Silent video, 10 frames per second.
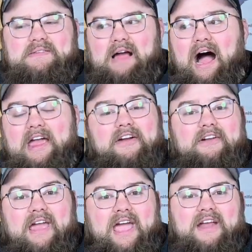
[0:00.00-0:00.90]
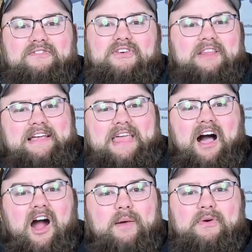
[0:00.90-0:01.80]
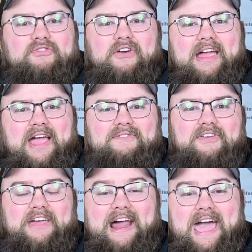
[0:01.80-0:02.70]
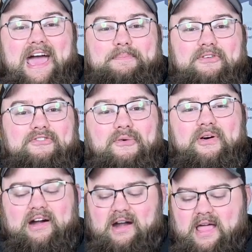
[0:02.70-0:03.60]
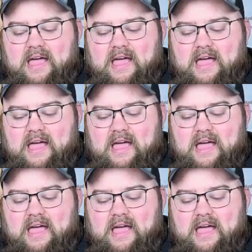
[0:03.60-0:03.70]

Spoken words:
iron anvil like that Harbor Freight anvil that I had before.